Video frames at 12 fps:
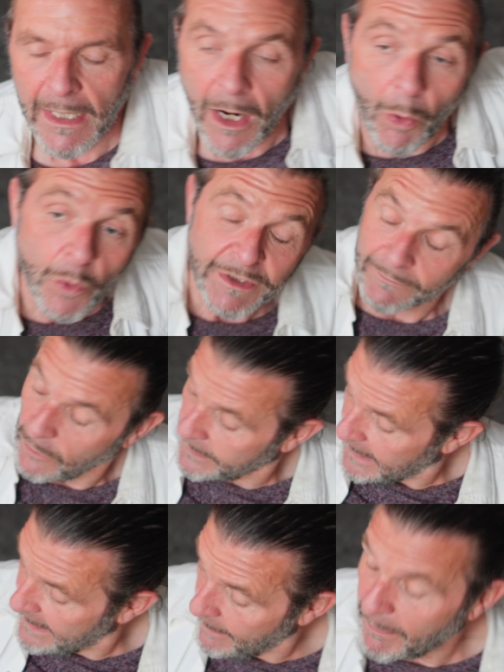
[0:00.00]
Also, I've got to
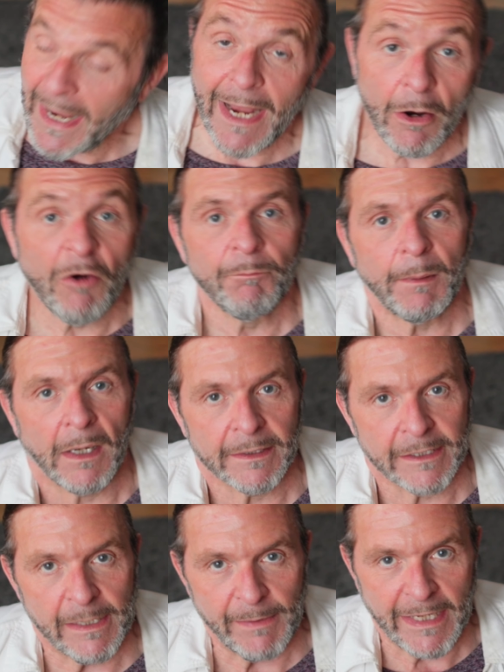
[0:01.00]
take a pair of
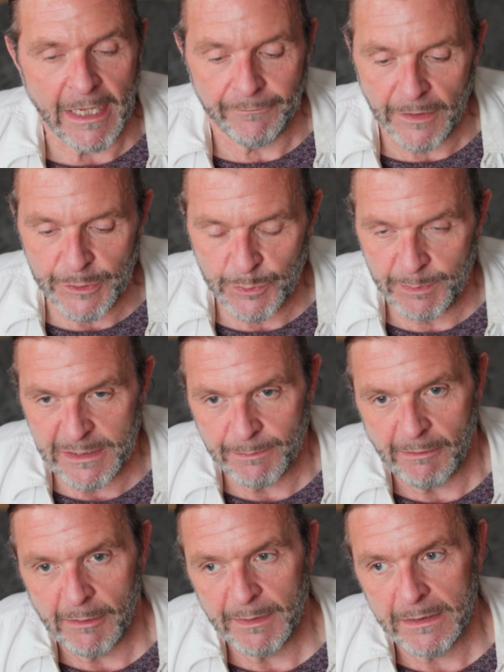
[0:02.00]
biodynamic headphones with me
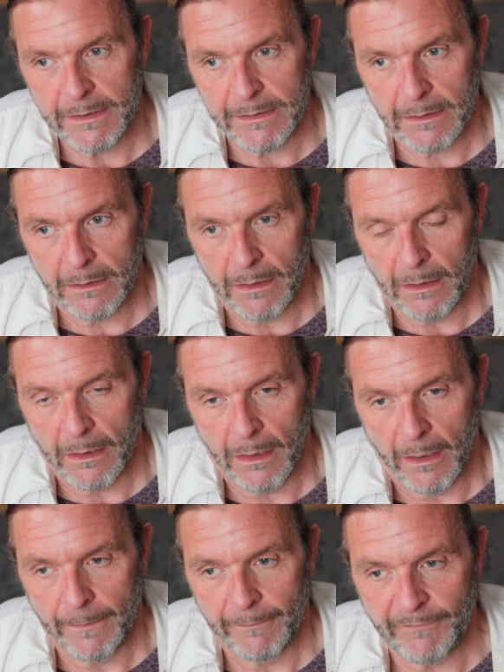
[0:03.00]
tomorrow, because
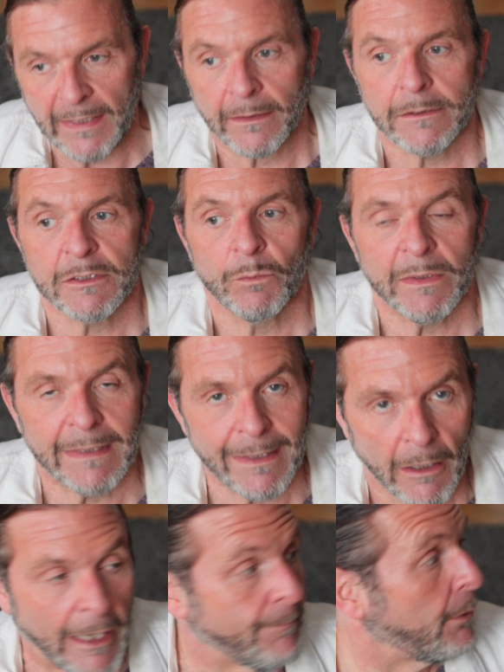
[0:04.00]
the fact I use them with the
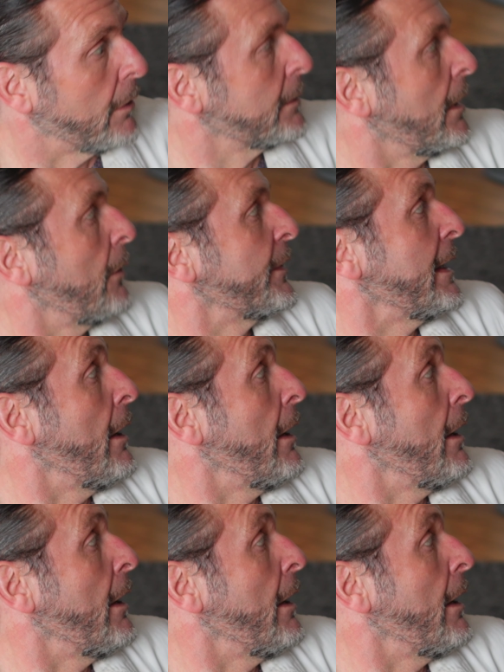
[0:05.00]
iPod, the